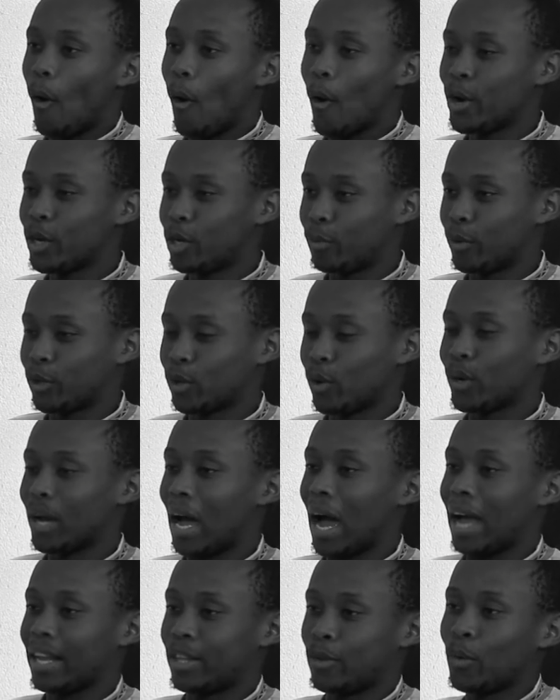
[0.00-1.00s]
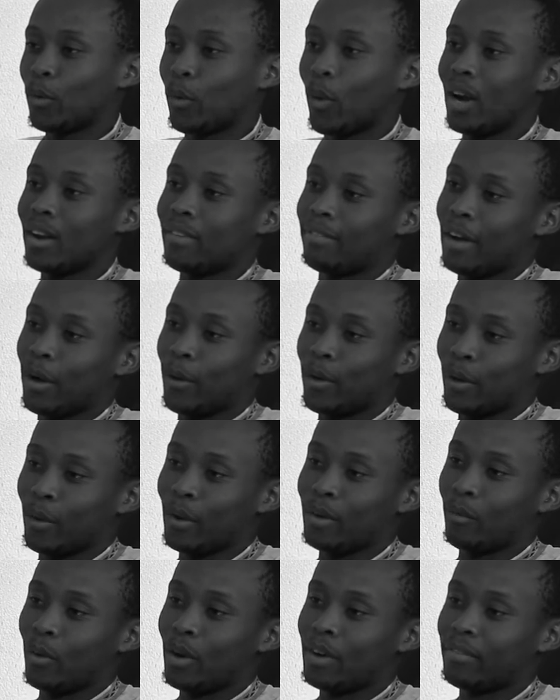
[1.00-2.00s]
only to be told I don't qualify because I
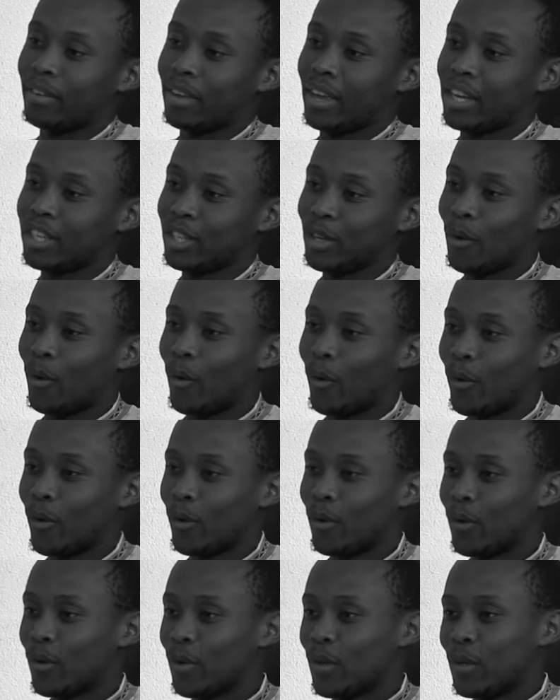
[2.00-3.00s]
don't have qualification, or